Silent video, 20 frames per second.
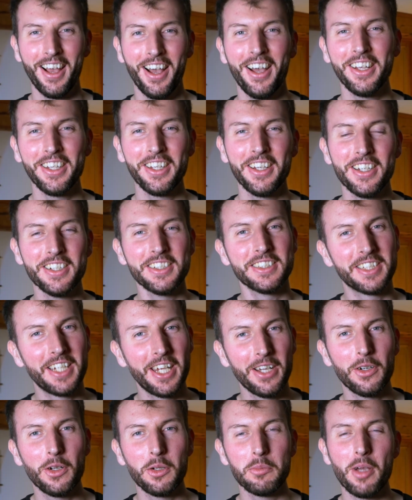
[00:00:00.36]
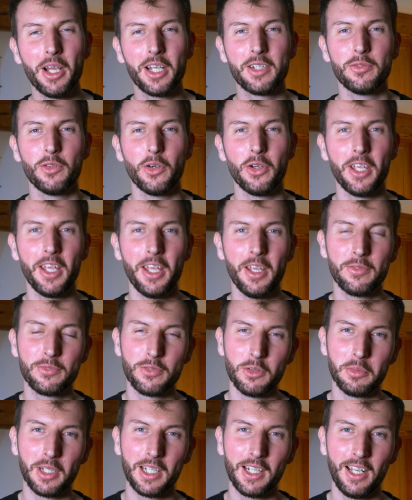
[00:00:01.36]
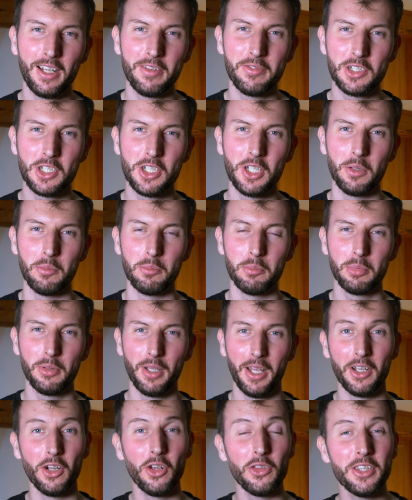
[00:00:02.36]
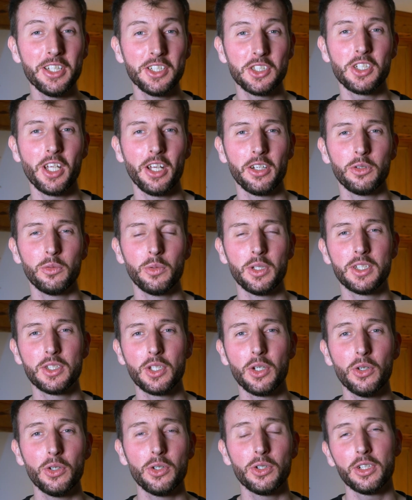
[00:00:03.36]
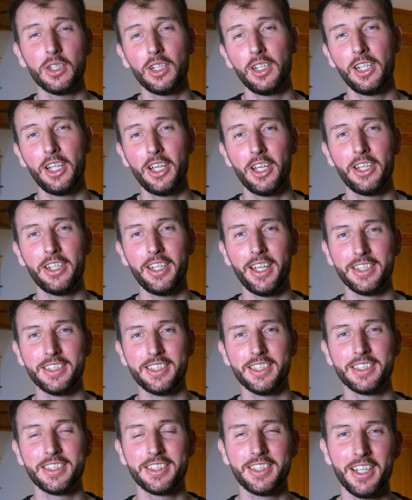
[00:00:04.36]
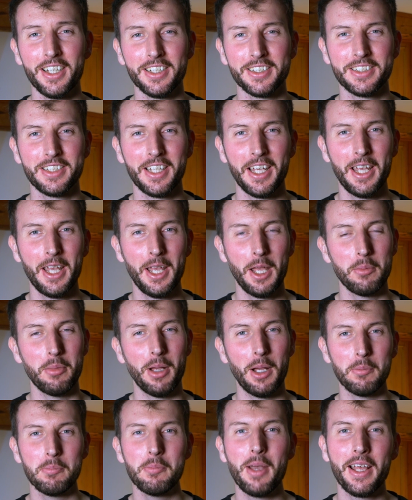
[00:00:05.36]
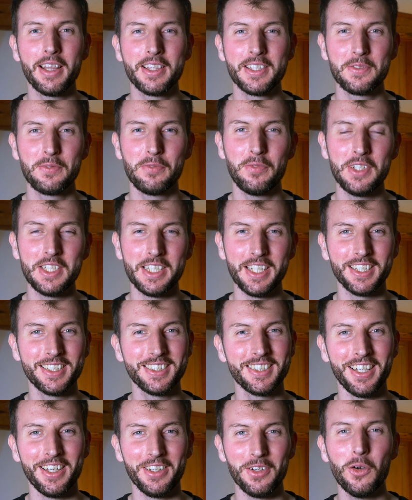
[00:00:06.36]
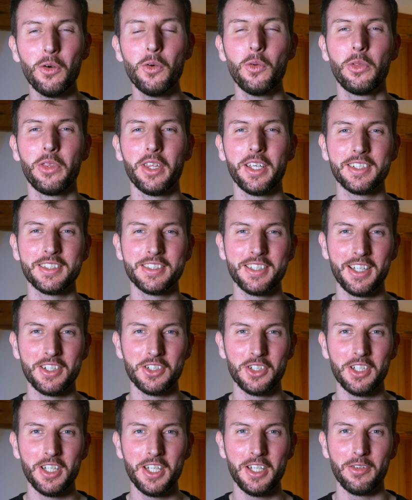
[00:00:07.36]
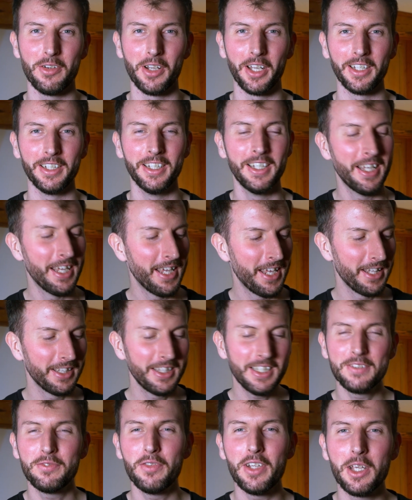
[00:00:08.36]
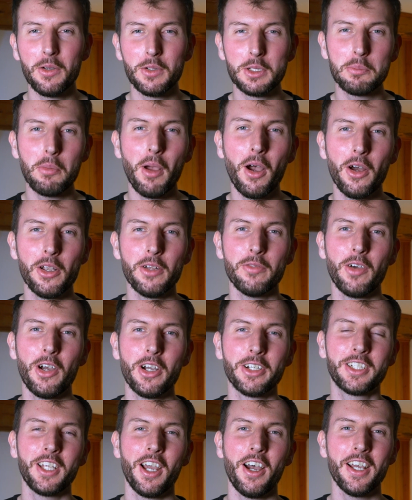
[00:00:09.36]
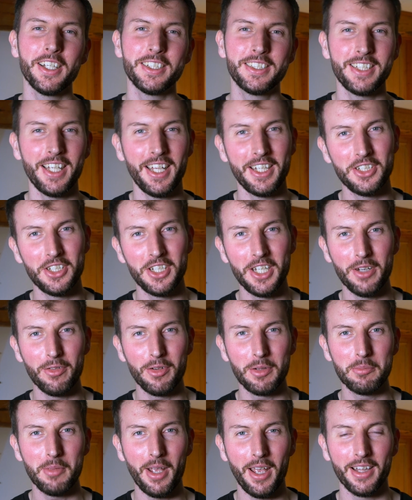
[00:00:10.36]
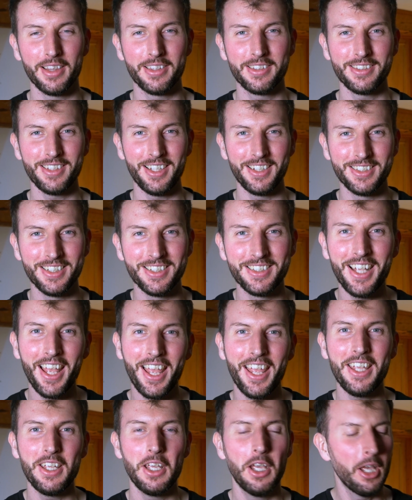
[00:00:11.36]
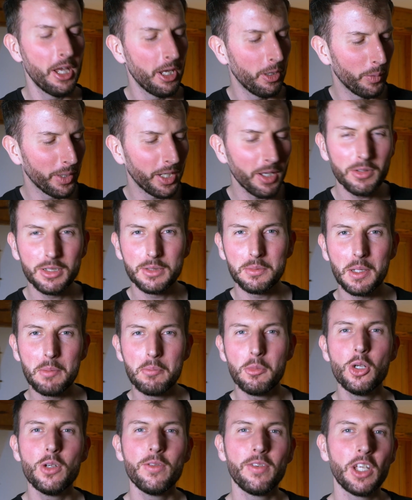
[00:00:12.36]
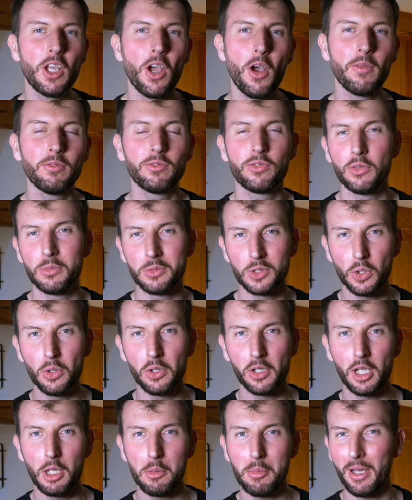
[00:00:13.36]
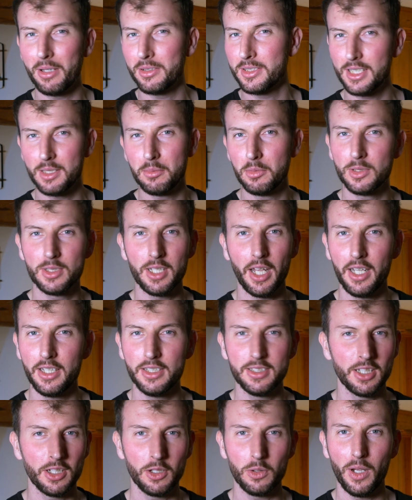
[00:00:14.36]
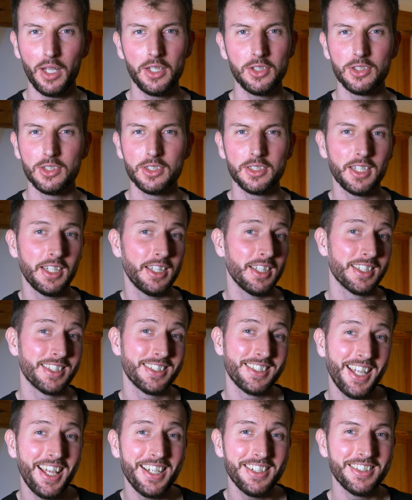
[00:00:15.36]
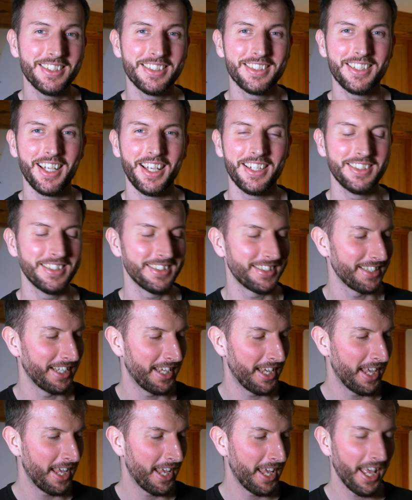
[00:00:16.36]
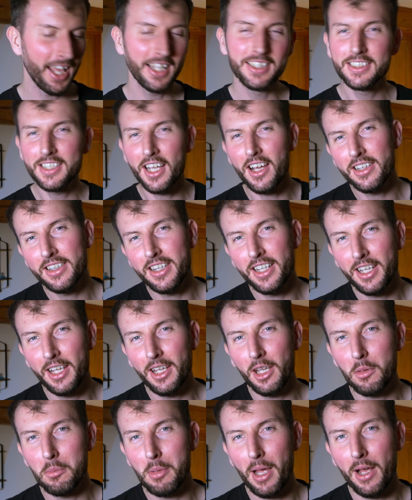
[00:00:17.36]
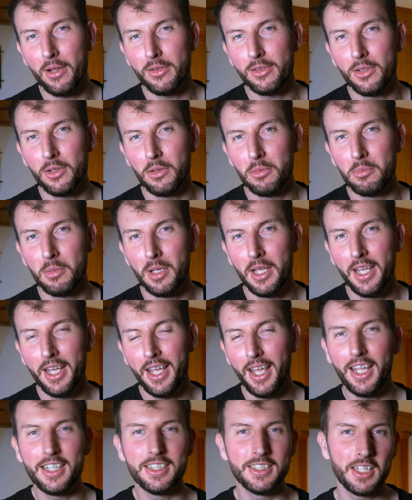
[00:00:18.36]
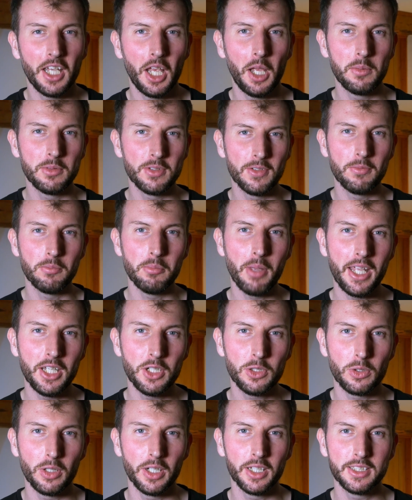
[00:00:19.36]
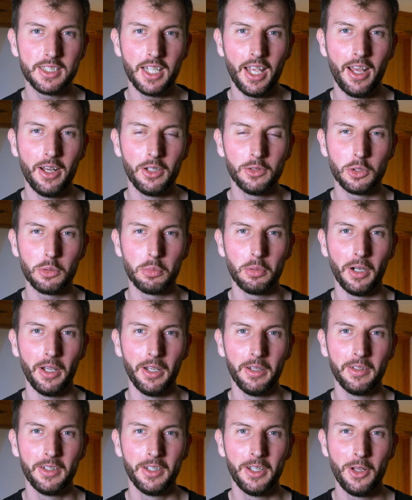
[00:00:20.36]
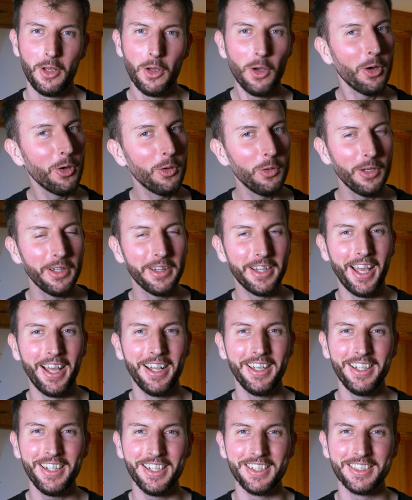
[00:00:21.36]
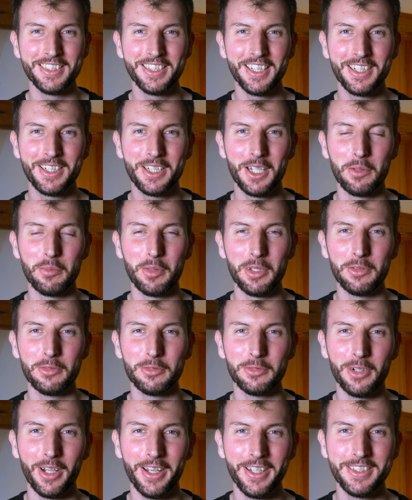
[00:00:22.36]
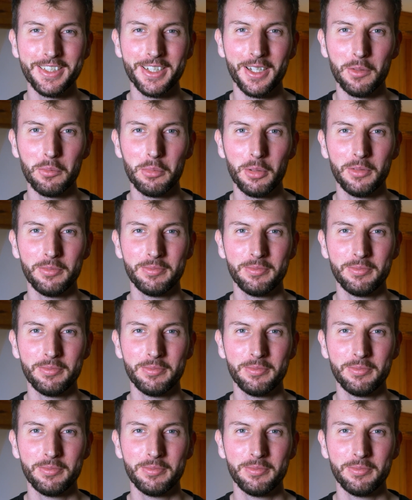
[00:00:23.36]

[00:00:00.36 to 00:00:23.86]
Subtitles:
Hi guys, Kieron McAvoy here from A Clever Chimp, and on this channel we talk, learn and discuss about maths, physics and all things engineering. This video is part of our guide to engineering maths, and today we're going to be moving on from talking about simultaneous equations in the standard sense and start thinking about them in terms of matrix algebra. All of that is coming right up.